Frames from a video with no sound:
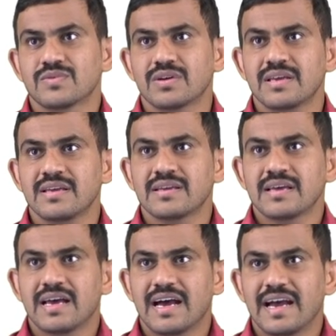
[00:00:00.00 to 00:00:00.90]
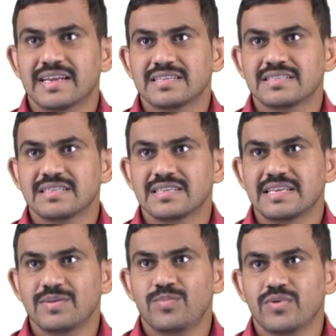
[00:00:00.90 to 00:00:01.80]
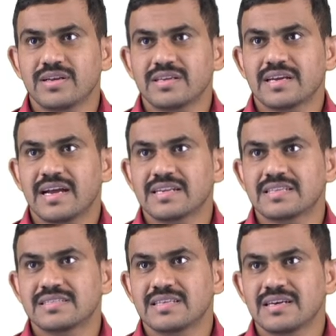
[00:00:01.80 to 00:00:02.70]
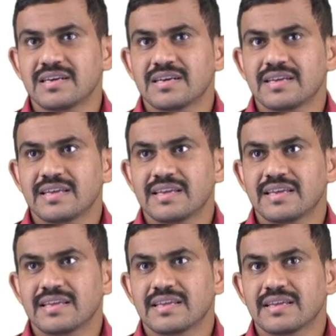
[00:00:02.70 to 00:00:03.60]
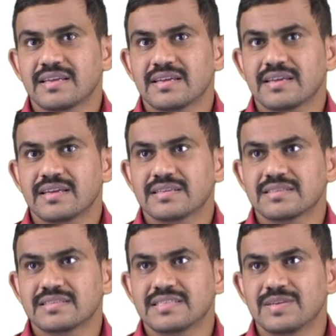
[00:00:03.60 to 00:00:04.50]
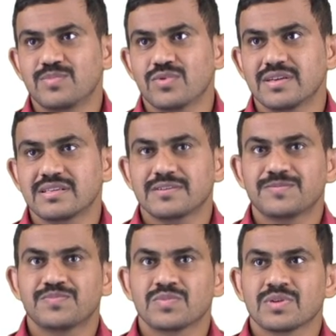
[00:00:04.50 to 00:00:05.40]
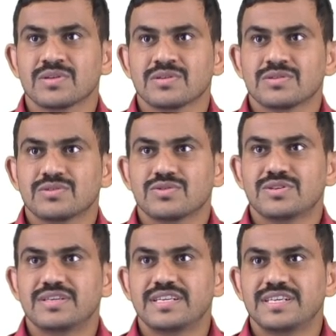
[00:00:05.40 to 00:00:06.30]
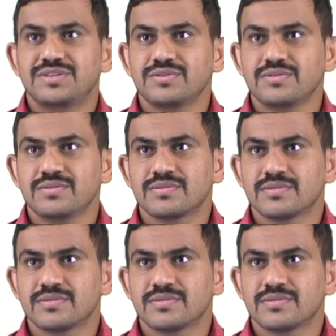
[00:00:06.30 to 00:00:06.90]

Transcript: Okay, and this is the E point and this is the C point. So D2